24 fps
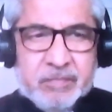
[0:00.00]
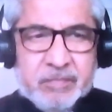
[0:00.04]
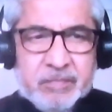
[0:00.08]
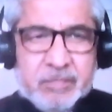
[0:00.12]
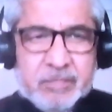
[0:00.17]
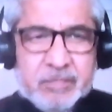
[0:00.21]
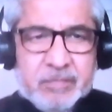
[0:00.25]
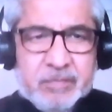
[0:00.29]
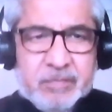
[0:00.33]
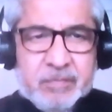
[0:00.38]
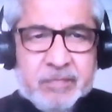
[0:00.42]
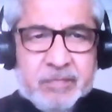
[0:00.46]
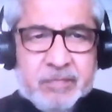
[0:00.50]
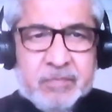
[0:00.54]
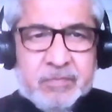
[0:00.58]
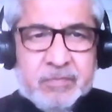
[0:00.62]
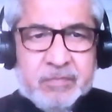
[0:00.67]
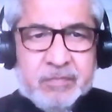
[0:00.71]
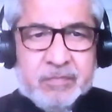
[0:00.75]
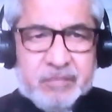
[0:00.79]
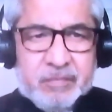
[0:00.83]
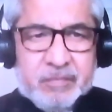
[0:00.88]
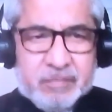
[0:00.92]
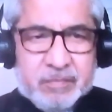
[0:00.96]

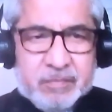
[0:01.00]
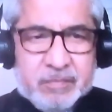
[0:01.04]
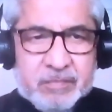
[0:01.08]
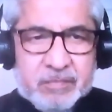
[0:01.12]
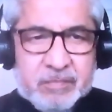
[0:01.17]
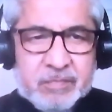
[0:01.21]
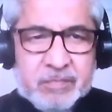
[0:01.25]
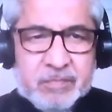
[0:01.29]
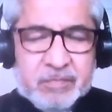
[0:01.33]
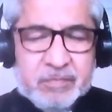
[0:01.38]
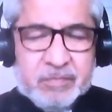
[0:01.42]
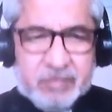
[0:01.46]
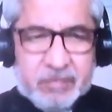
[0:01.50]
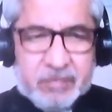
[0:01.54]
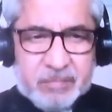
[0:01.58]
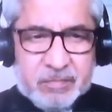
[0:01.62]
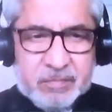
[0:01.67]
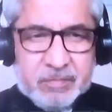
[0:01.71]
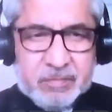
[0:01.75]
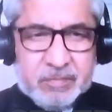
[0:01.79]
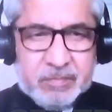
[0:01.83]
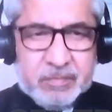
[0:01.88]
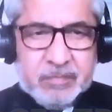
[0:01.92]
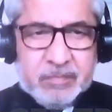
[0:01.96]

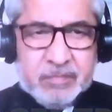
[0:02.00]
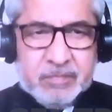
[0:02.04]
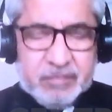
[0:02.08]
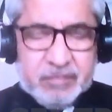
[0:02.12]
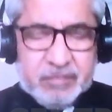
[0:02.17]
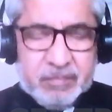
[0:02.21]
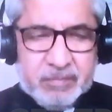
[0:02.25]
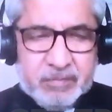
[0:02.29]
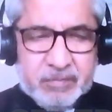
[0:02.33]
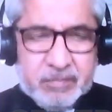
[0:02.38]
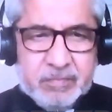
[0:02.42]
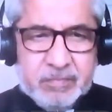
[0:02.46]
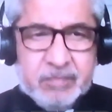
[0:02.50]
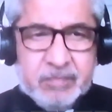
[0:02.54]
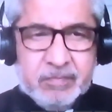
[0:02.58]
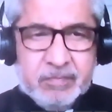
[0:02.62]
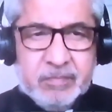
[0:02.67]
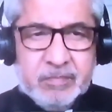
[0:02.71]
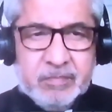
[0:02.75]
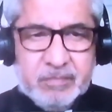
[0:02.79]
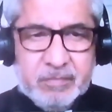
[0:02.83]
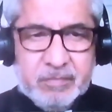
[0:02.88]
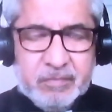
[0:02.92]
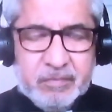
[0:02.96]

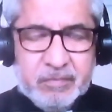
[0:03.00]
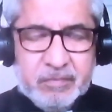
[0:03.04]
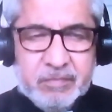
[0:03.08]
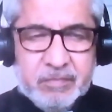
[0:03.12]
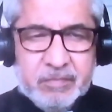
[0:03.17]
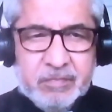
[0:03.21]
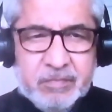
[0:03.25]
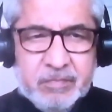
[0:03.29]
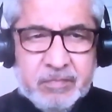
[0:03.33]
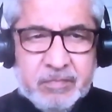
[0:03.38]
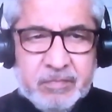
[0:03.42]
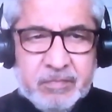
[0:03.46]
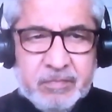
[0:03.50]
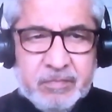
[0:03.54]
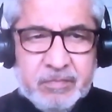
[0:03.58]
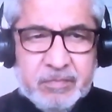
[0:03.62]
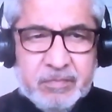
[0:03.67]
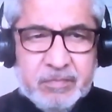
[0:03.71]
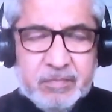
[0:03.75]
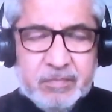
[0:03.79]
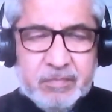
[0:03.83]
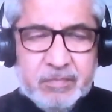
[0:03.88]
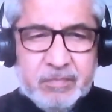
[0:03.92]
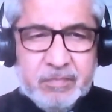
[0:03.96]

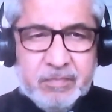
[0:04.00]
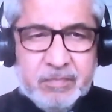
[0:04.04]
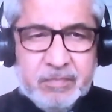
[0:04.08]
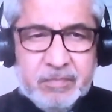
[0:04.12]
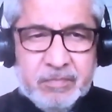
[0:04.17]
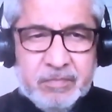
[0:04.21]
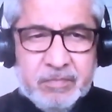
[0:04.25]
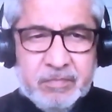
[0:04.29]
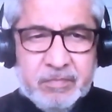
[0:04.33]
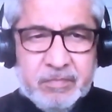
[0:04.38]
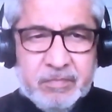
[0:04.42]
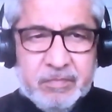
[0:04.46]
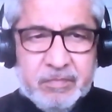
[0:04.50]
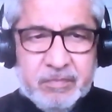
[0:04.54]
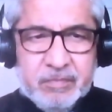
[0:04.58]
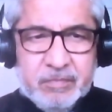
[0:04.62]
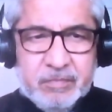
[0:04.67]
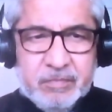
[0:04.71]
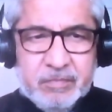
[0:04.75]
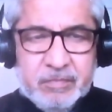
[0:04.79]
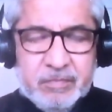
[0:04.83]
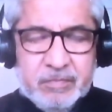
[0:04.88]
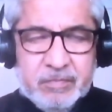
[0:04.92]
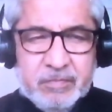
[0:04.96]

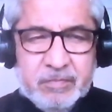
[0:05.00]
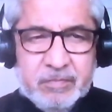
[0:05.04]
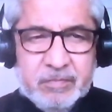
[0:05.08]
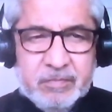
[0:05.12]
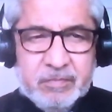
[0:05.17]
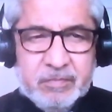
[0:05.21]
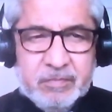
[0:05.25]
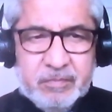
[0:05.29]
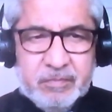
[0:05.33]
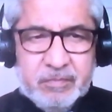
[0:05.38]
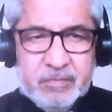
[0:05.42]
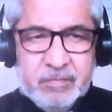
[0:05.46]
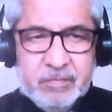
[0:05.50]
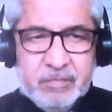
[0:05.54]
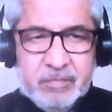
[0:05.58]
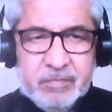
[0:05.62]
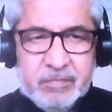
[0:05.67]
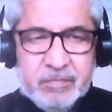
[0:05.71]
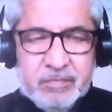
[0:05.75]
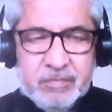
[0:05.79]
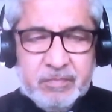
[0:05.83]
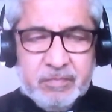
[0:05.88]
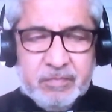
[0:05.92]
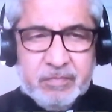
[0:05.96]

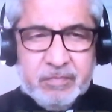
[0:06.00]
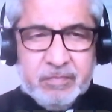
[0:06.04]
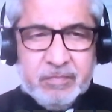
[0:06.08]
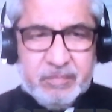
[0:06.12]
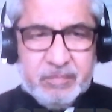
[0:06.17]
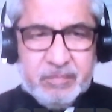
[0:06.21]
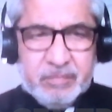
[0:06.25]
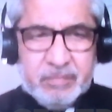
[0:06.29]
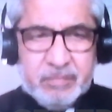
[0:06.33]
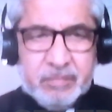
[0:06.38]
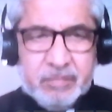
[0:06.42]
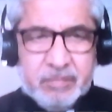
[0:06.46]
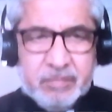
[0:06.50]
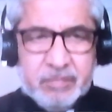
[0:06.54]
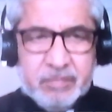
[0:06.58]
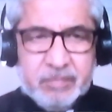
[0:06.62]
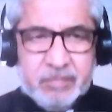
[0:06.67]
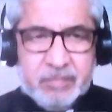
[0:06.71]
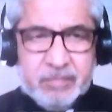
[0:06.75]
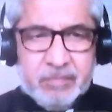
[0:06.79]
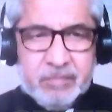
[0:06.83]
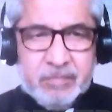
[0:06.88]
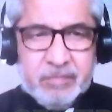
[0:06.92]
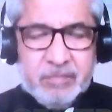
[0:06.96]

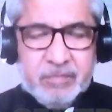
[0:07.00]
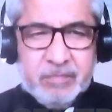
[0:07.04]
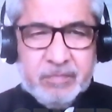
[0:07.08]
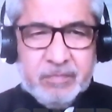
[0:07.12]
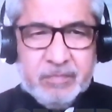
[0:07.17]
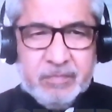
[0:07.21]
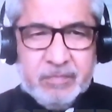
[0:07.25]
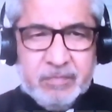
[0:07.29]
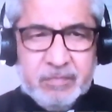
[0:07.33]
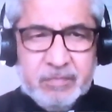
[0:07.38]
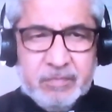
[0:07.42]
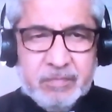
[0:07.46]
(silent)